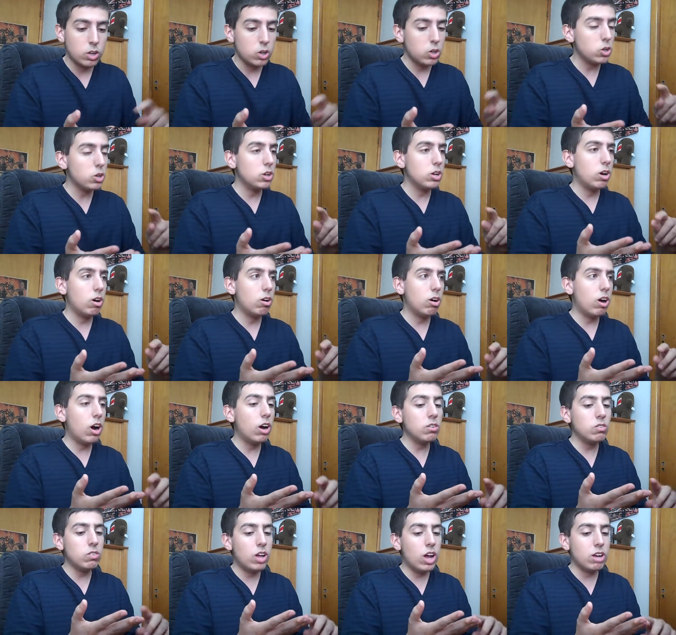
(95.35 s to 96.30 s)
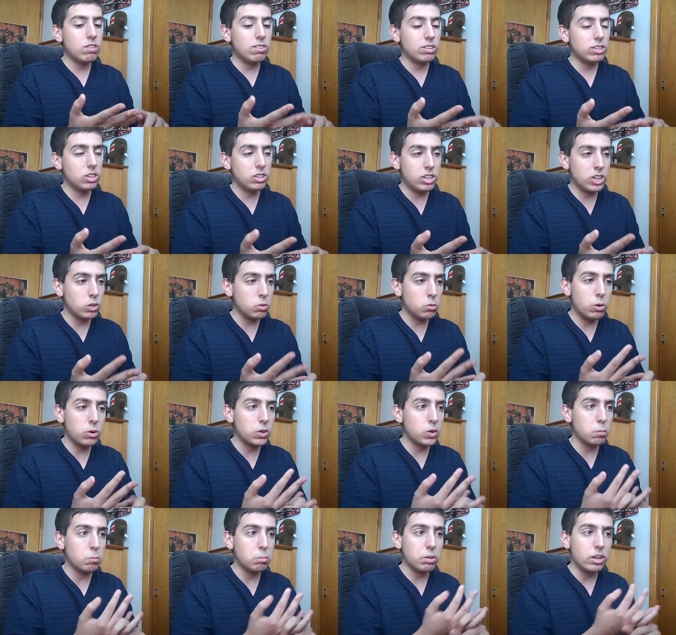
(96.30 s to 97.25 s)
Uh, OnLive has a thing where
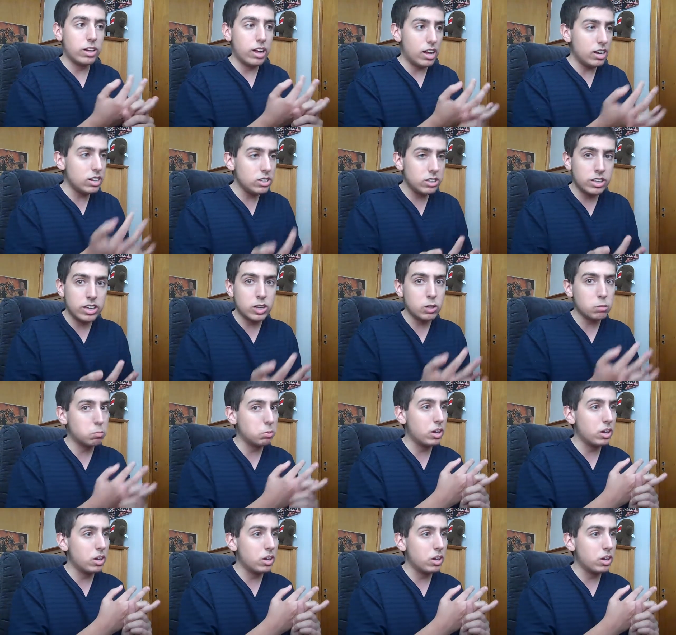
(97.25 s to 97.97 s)
you can play anything,